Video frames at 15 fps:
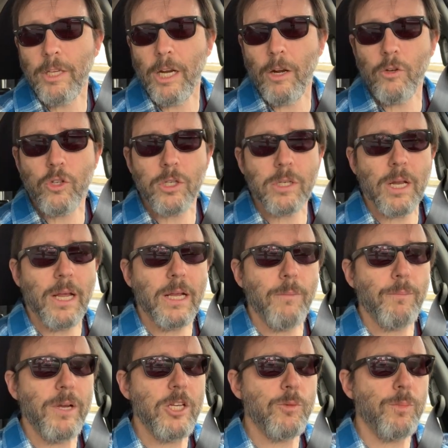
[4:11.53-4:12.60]
you know, just like
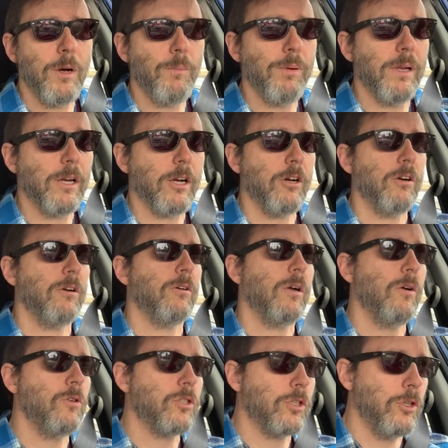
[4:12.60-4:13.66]
a baseball player who
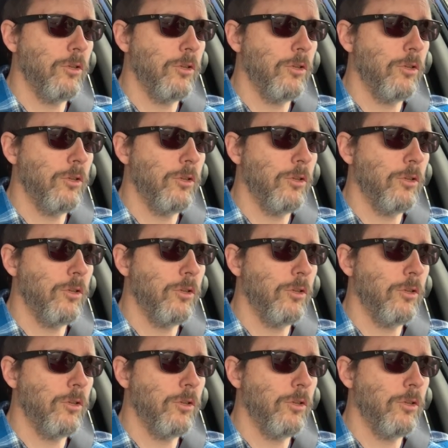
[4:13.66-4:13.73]
goes